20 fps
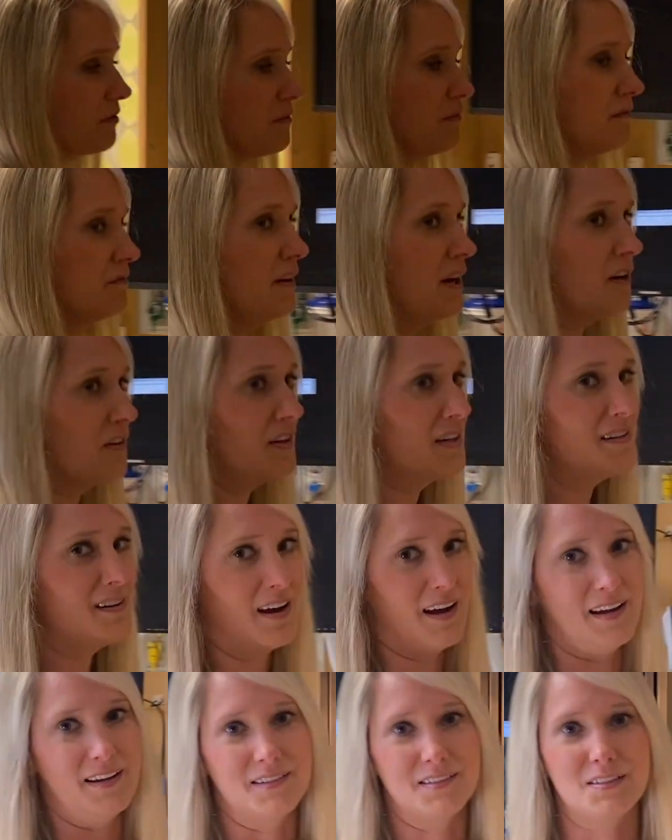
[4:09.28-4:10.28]
very
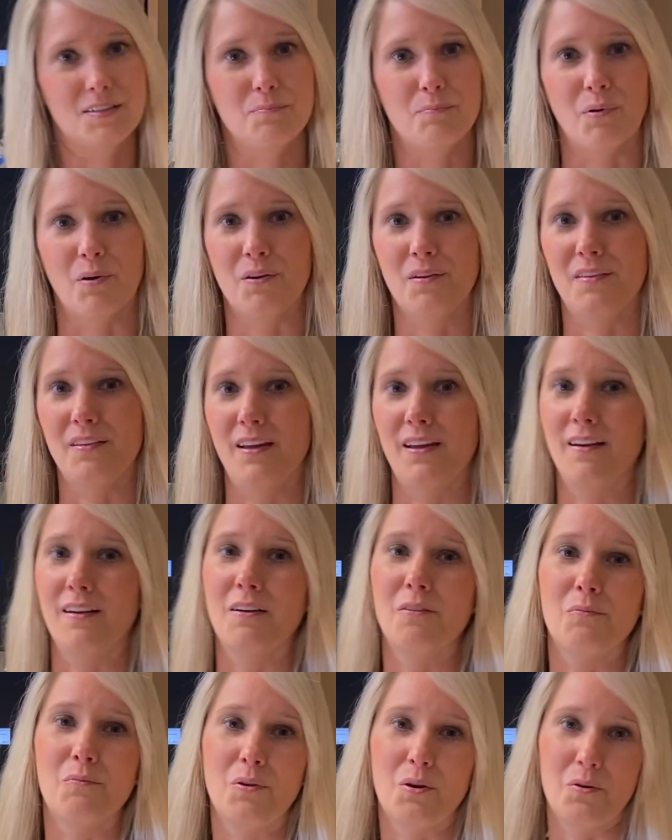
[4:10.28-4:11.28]
nice birthing
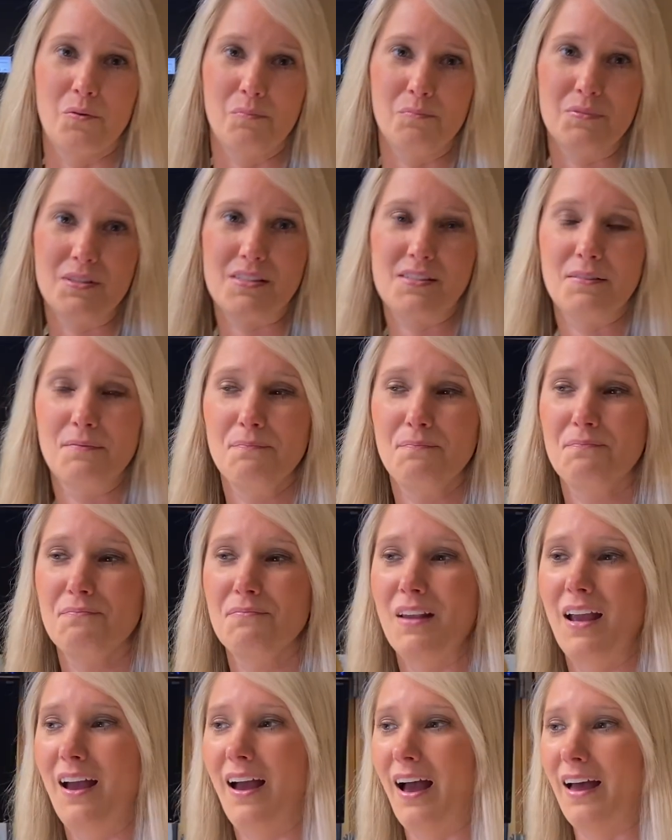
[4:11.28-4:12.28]
rooms.
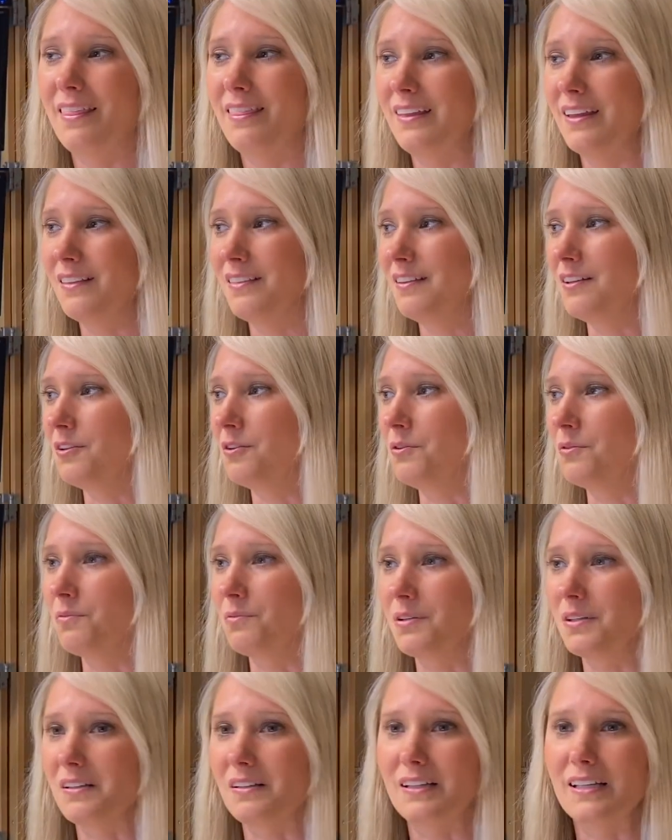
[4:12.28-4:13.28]
I think that you'll
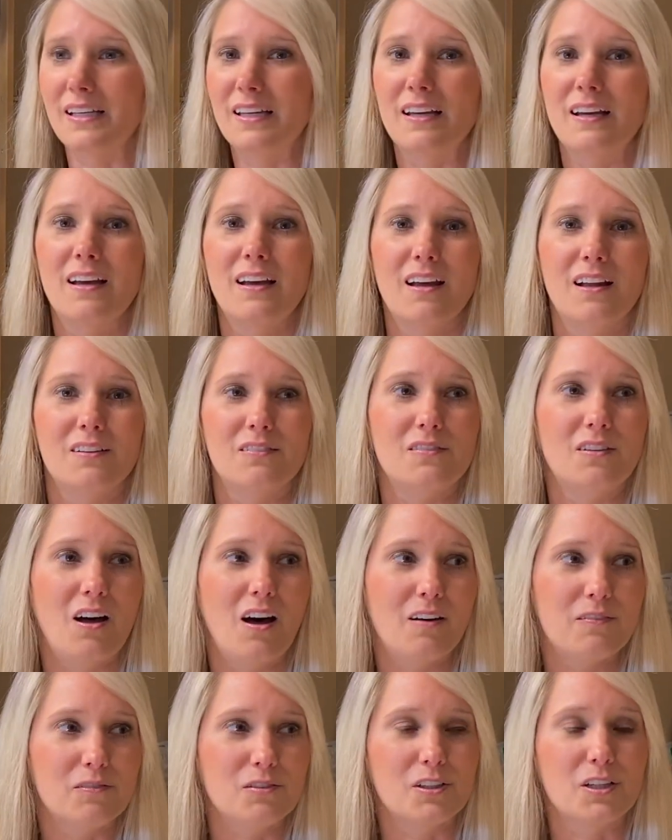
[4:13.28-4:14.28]
really
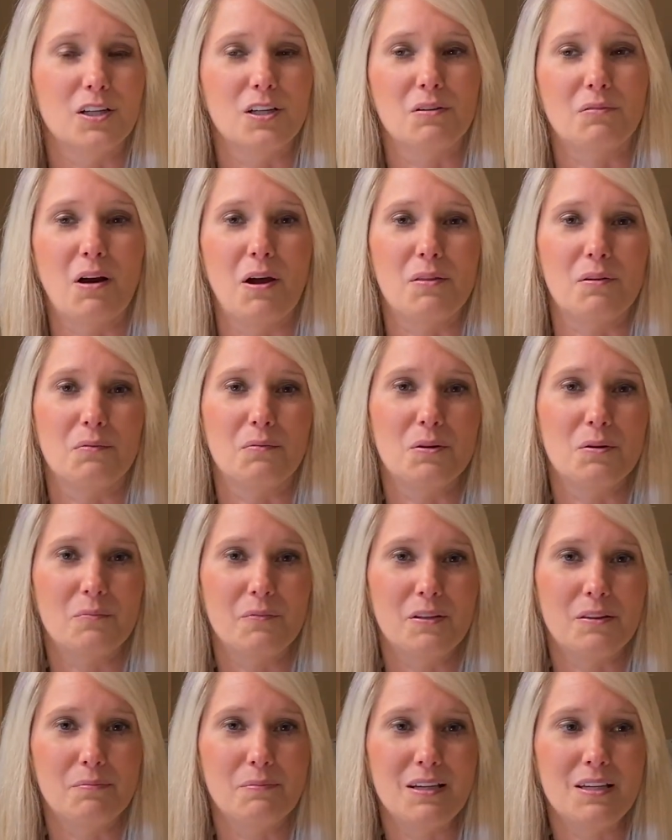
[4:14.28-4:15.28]
love looking around the room
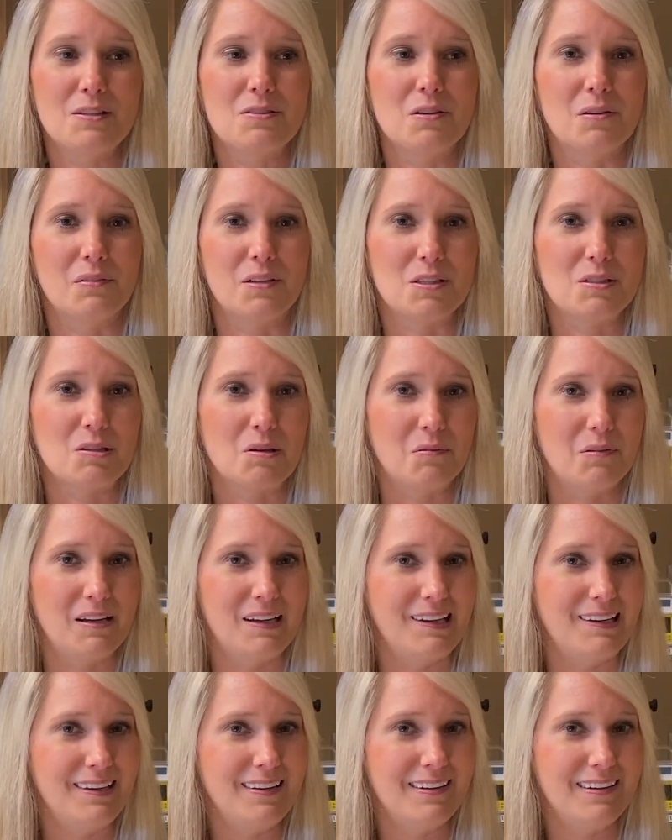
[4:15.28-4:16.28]
with me. So let's go
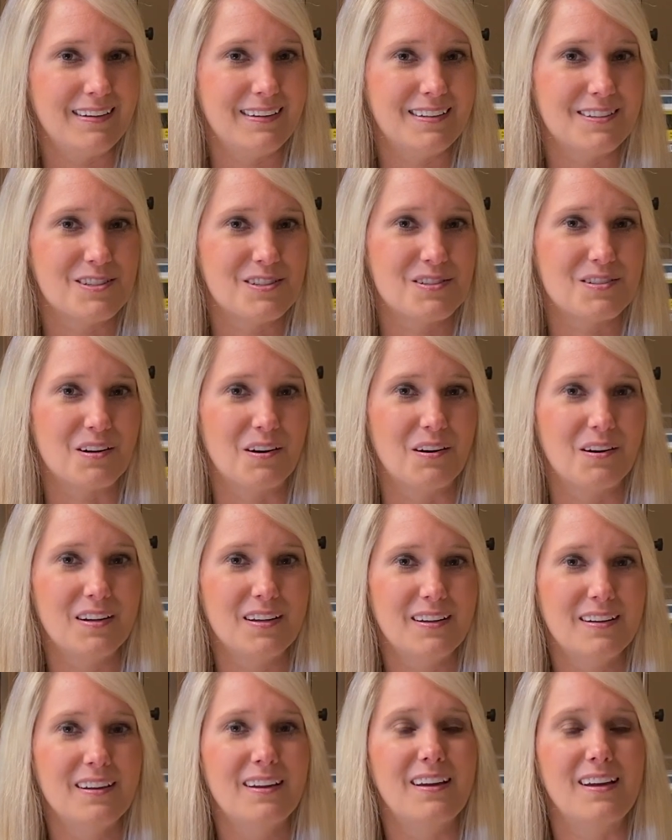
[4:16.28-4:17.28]
ahead and get
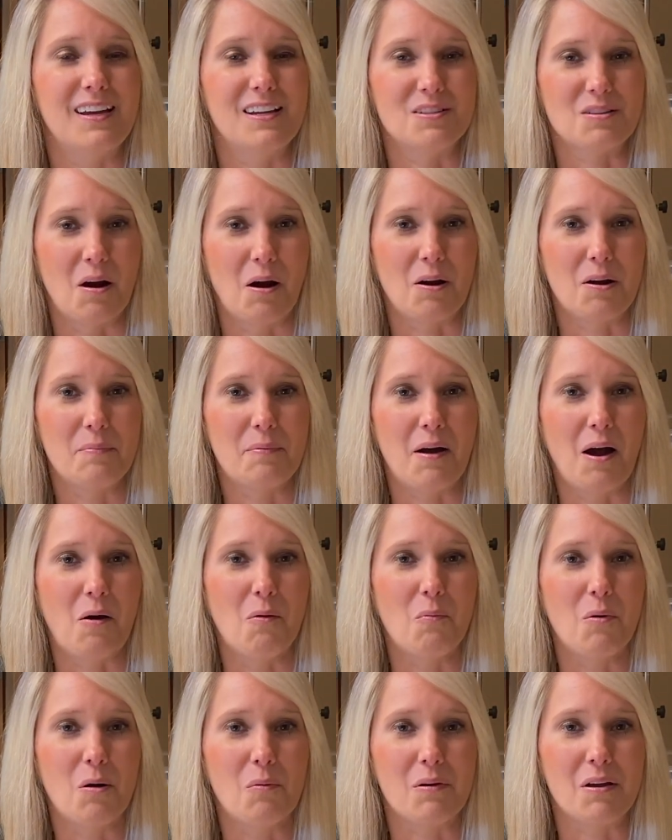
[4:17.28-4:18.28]
started and talk
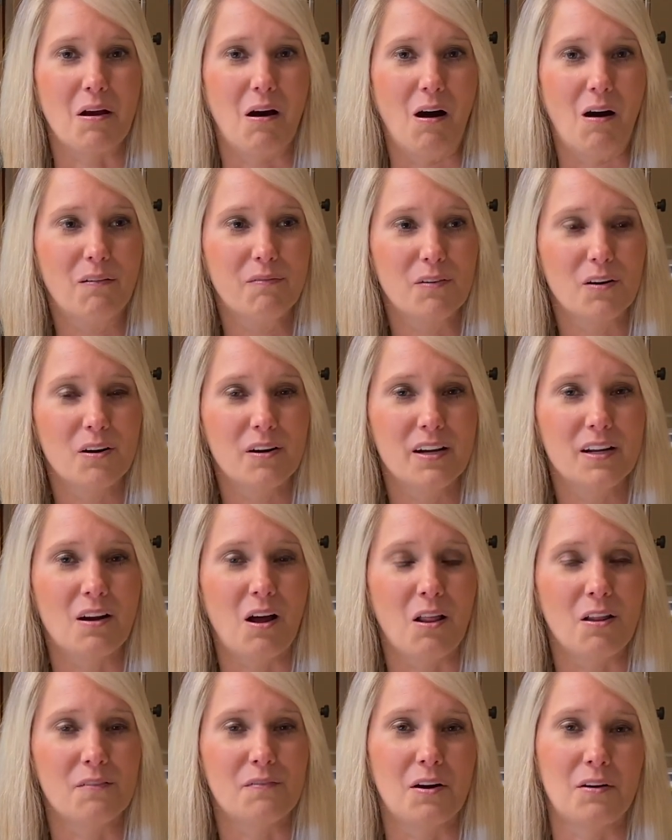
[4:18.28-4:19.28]
about what we offer in
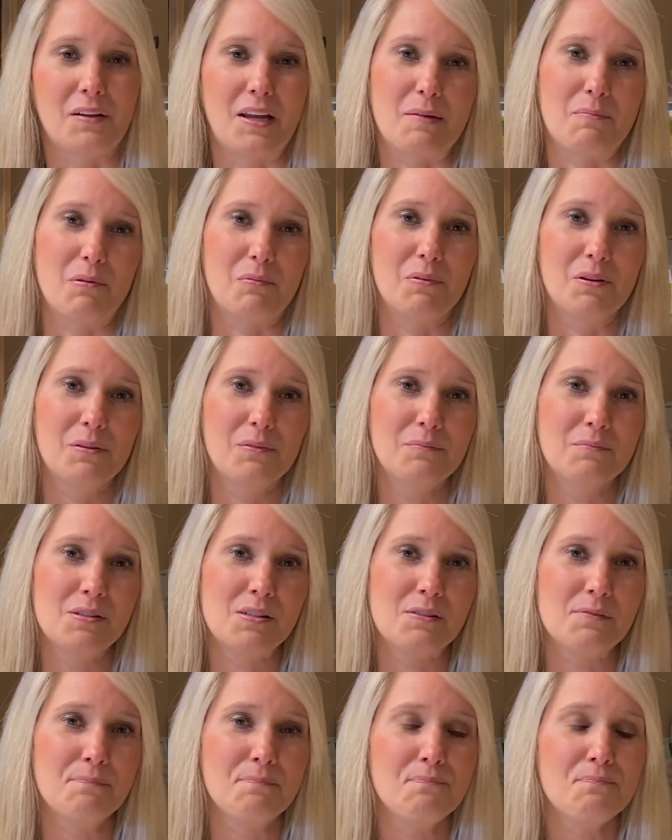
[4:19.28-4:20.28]
all of our labor
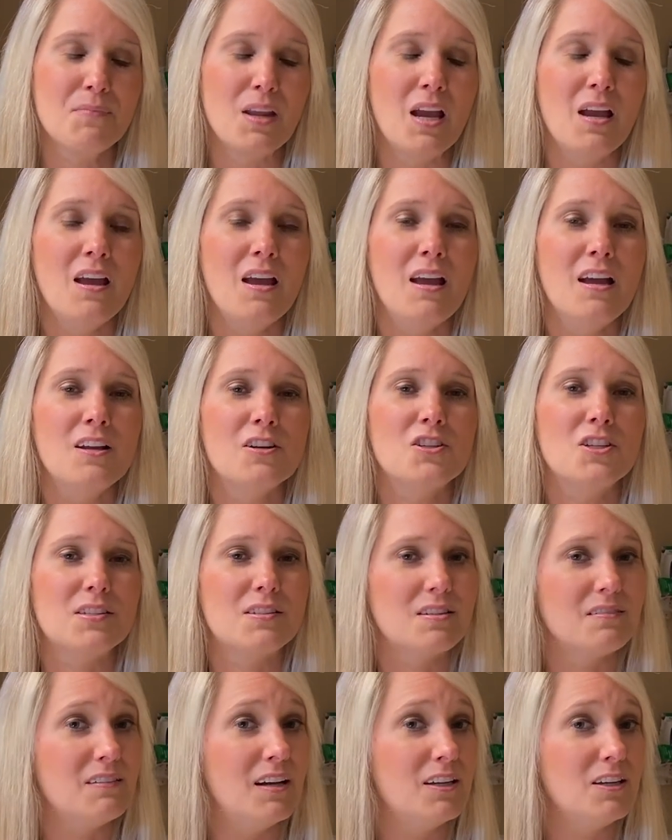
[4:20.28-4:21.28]
rooms. Just
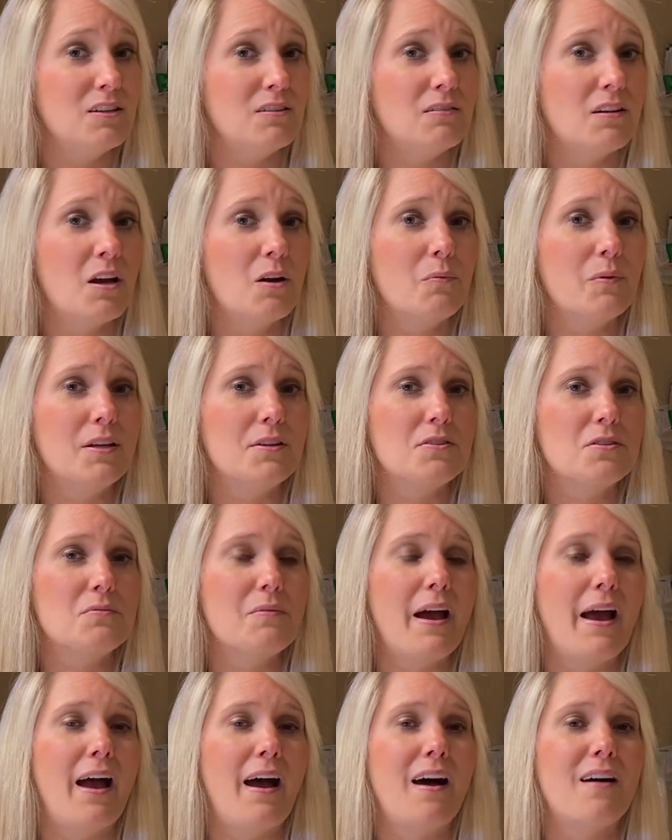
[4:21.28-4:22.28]
to let you know, we do
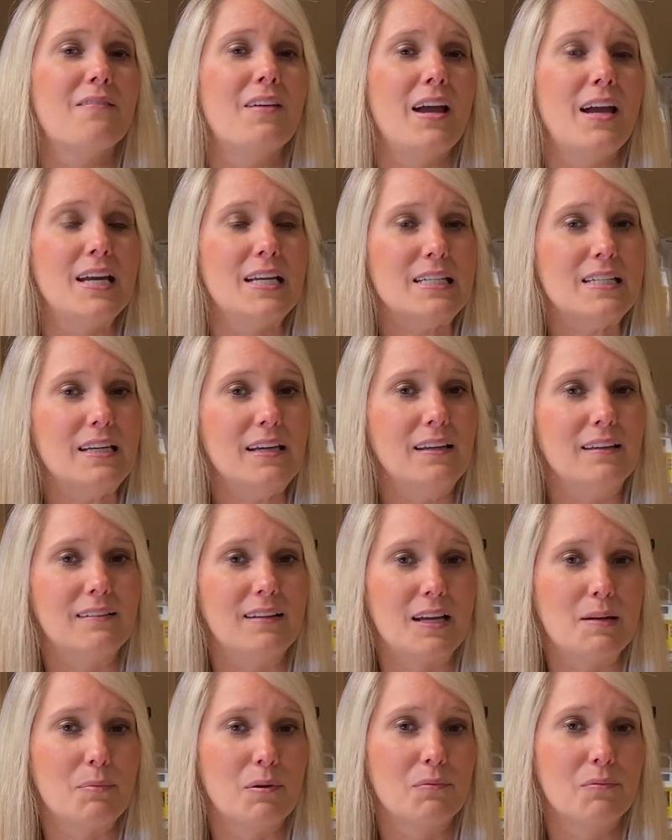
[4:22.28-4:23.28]
have 18
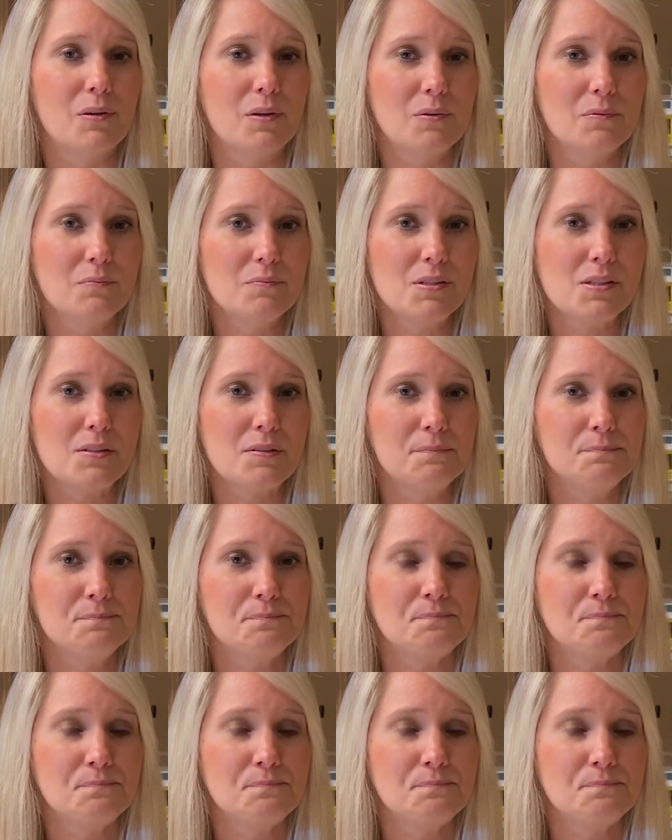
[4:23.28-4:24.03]
labor rooms,